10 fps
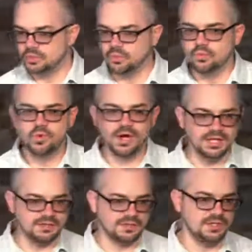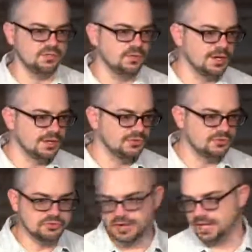what he
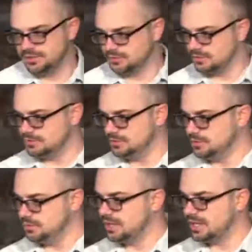was trying to do.